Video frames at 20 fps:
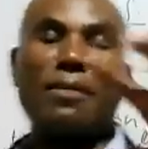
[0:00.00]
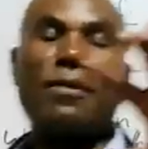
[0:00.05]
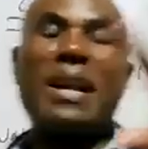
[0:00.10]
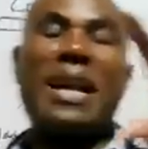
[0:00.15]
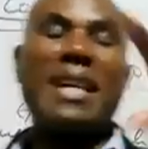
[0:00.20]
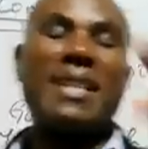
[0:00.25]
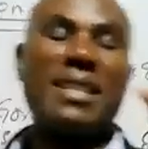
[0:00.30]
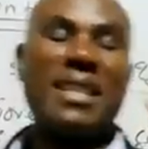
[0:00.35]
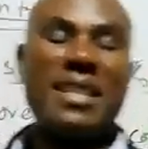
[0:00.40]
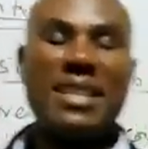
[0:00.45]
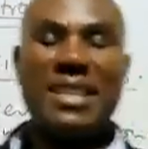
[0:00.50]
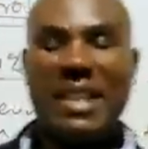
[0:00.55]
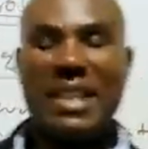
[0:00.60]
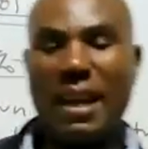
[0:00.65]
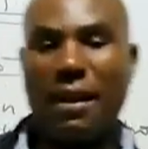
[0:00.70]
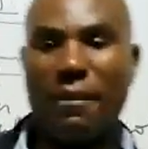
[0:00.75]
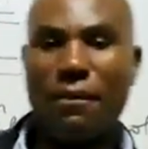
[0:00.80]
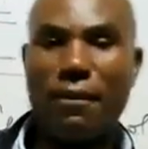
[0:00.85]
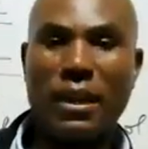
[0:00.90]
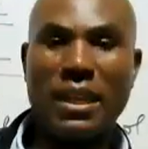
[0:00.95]

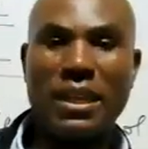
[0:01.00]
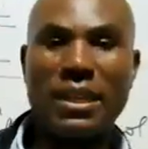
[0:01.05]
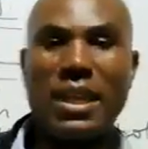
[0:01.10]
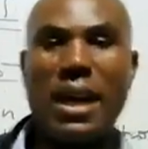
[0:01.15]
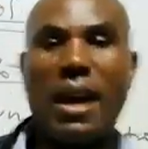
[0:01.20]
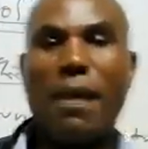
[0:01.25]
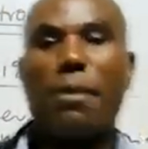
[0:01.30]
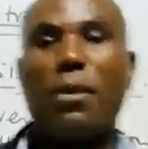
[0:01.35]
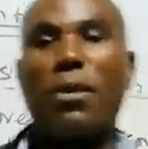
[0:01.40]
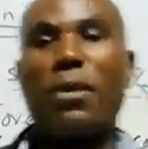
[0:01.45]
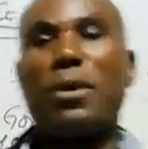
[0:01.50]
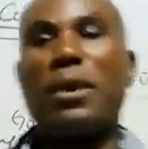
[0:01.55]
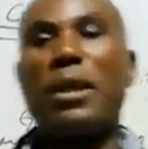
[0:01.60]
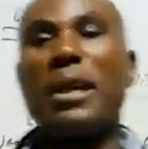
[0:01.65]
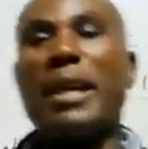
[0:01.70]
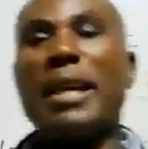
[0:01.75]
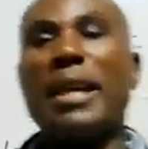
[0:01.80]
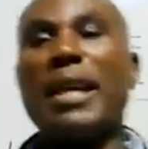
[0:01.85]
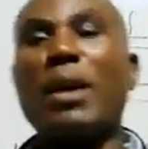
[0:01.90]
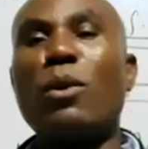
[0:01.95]
Francisca, for example,
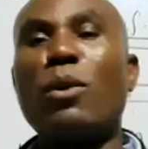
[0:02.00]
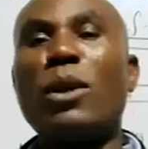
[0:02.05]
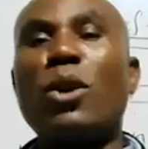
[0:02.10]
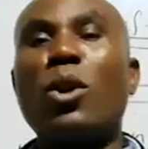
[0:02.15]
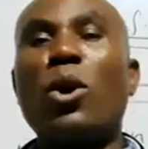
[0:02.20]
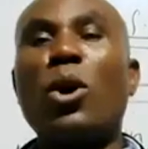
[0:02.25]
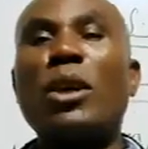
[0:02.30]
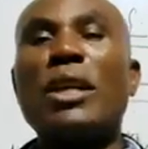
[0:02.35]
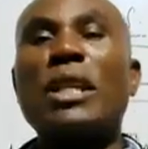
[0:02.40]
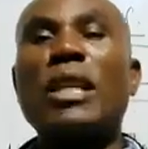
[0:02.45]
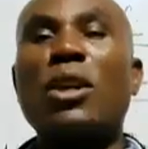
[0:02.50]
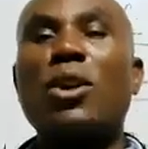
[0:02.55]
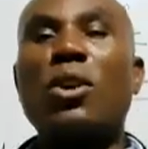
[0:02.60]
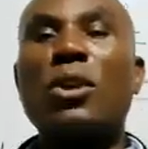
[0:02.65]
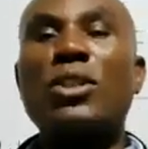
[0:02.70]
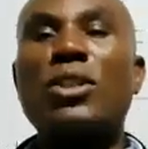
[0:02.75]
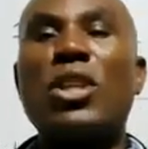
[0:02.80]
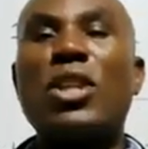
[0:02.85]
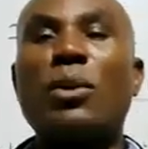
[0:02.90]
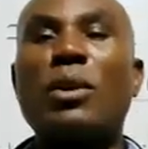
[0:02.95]
she will
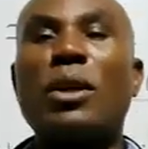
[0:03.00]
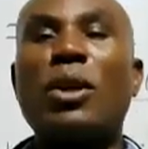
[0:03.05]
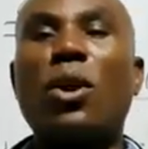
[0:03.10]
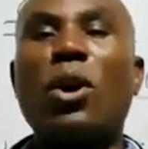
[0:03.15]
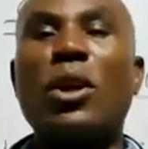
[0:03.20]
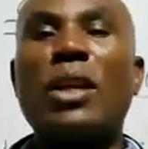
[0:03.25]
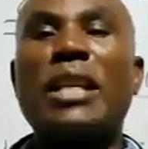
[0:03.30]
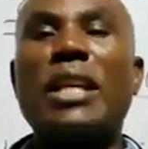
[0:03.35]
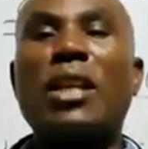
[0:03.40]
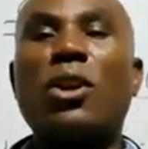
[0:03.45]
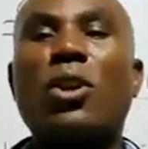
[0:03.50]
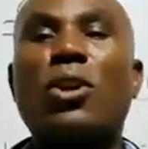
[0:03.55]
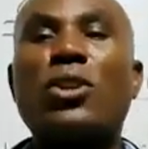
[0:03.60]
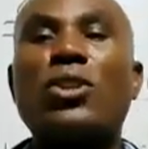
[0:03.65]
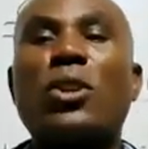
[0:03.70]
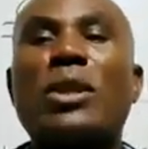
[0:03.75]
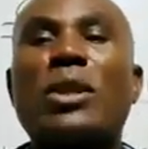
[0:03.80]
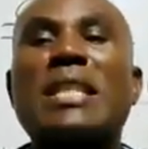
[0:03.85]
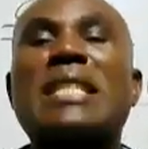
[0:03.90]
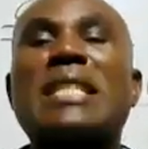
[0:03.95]
only
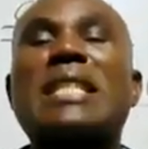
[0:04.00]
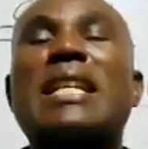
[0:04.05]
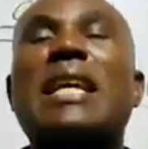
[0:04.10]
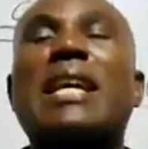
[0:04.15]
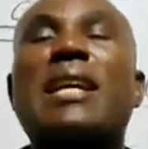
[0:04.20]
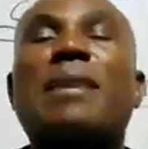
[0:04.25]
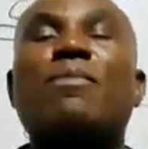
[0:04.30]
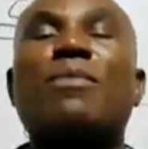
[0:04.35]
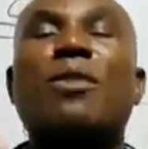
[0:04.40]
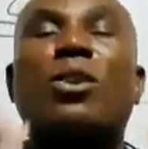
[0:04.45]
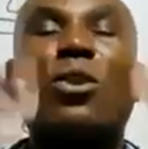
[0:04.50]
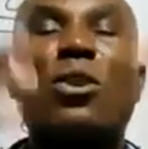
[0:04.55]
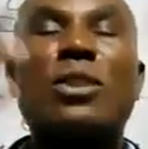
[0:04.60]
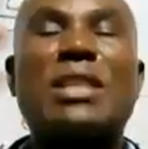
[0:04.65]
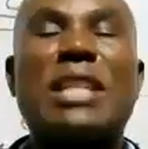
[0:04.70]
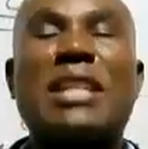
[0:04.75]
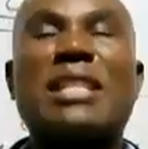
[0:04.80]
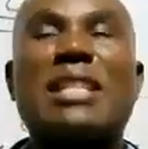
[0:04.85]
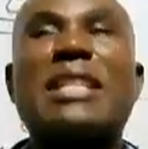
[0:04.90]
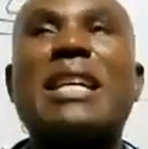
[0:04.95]

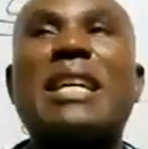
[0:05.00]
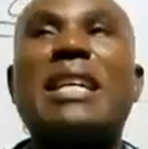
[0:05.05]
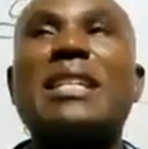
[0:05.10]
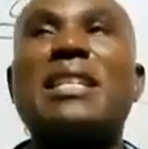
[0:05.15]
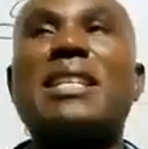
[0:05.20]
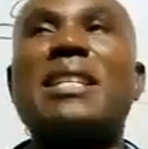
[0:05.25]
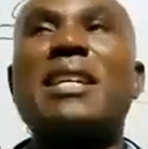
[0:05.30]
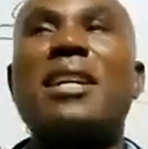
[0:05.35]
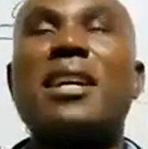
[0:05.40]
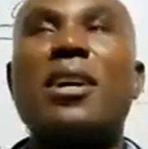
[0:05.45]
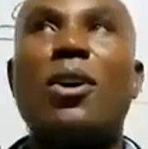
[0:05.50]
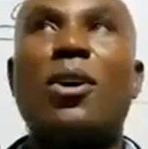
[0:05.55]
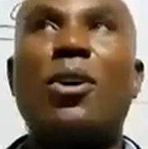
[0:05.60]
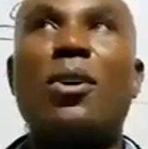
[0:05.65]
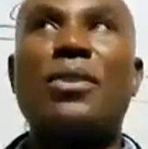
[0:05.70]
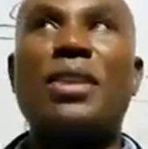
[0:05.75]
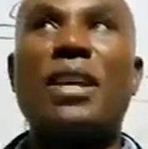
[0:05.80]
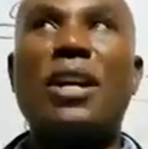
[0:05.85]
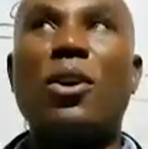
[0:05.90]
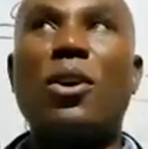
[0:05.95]
concentrate
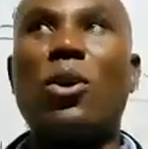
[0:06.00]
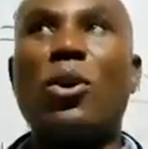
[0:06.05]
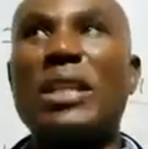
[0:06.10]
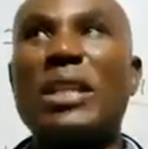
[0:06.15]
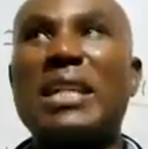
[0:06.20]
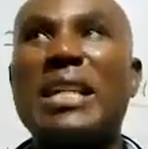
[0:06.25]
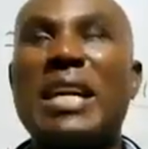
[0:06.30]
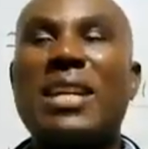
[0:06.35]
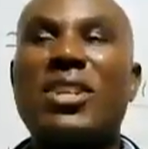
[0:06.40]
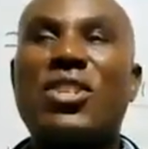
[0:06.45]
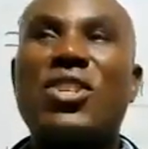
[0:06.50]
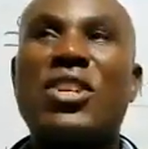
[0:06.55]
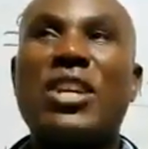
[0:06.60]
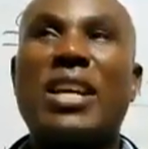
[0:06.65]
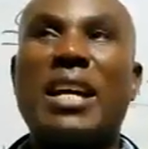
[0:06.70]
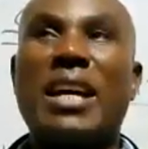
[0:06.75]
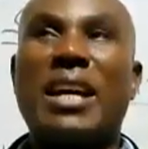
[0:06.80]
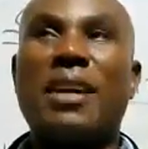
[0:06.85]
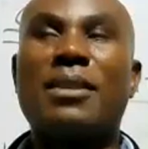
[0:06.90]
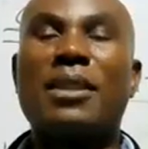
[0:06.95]
on the ordinary
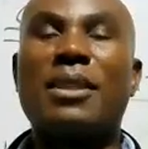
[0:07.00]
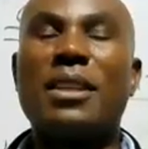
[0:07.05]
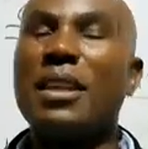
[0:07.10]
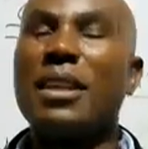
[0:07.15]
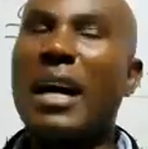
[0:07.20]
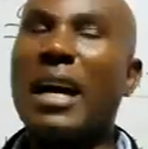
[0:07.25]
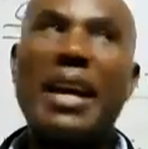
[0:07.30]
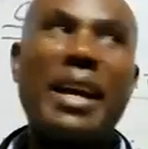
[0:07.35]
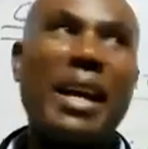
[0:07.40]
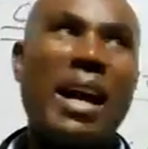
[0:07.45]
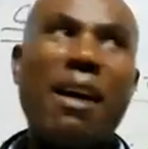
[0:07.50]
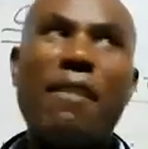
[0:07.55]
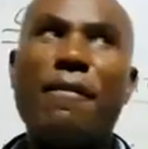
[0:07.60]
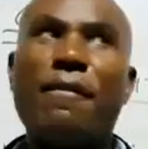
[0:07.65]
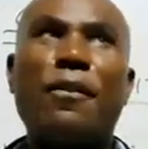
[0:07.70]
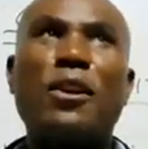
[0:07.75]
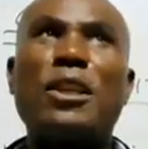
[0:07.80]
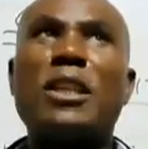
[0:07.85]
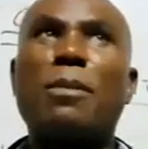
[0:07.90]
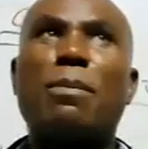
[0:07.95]
share. I
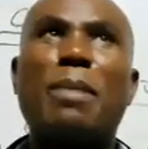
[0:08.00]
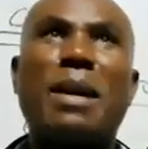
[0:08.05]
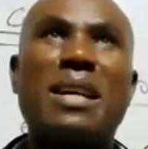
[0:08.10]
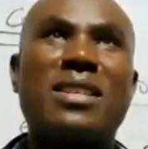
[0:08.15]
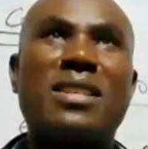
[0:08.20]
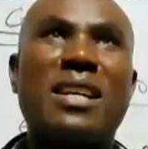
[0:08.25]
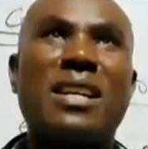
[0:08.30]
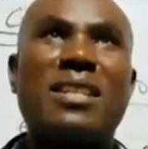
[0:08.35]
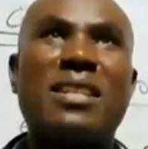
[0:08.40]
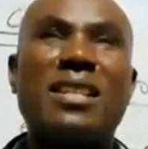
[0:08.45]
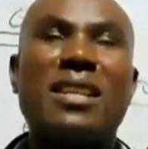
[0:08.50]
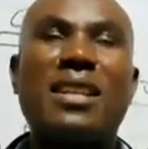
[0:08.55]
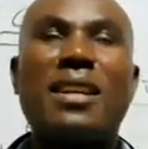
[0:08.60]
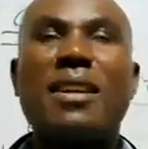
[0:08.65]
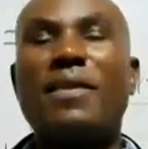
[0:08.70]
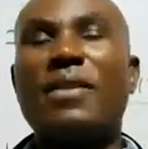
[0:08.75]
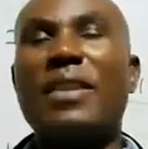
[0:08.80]
have 40%.